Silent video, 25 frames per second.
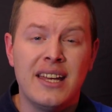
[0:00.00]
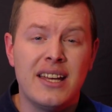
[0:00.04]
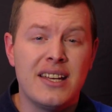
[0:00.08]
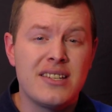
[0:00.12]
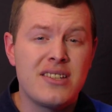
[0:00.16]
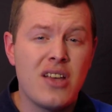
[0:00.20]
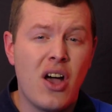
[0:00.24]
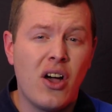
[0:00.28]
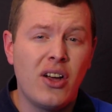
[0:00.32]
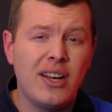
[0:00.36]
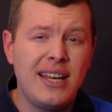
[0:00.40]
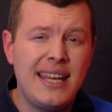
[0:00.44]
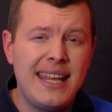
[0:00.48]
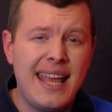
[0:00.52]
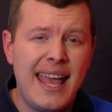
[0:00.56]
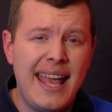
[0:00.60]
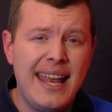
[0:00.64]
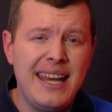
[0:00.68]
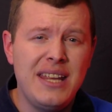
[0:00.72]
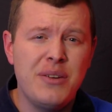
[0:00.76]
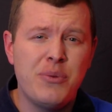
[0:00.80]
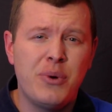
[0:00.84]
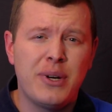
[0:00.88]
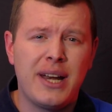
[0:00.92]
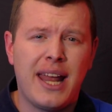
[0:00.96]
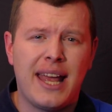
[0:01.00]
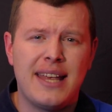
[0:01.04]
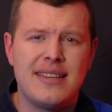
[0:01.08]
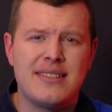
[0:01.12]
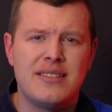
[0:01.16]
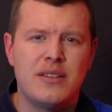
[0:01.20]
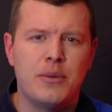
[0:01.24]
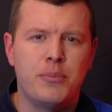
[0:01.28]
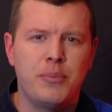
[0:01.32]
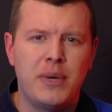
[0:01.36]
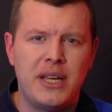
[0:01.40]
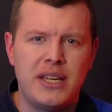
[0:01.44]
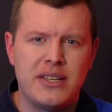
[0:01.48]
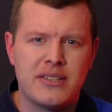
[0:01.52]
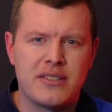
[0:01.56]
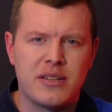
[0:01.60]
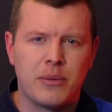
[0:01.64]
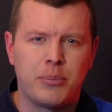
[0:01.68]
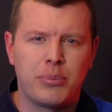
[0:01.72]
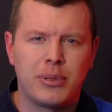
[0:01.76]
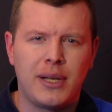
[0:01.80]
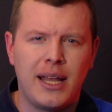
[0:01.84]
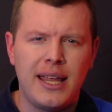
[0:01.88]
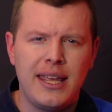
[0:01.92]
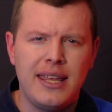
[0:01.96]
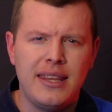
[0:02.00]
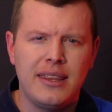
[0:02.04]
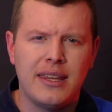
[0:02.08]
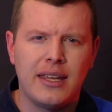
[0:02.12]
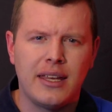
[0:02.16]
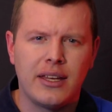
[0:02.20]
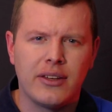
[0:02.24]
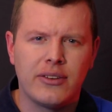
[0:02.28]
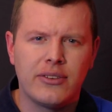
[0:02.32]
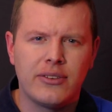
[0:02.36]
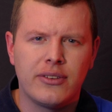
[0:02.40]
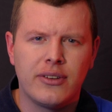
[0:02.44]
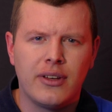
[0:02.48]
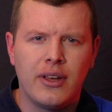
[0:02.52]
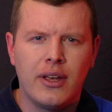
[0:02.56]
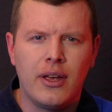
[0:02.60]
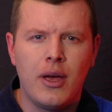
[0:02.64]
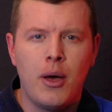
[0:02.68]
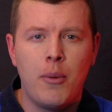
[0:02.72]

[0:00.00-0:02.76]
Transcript: as hardly anyone has the means to play this,